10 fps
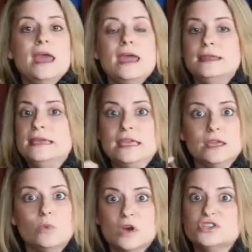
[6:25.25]
And
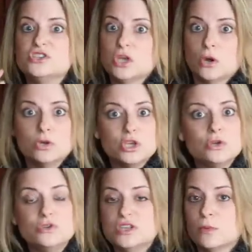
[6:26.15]
he was so
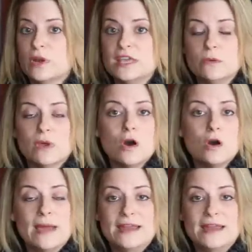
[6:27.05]
huge that when he went home,